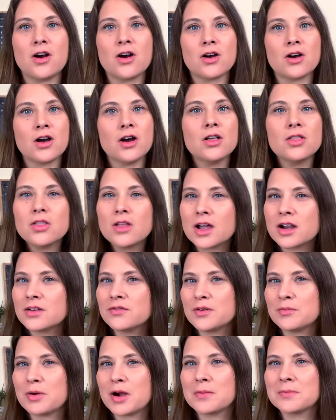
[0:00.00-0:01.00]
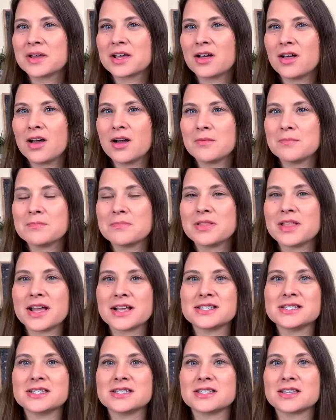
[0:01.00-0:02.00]
are a lot of apartment
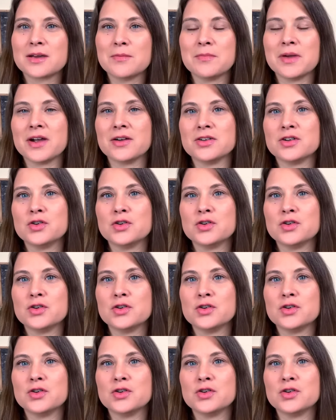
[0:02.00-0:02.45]
complexes compared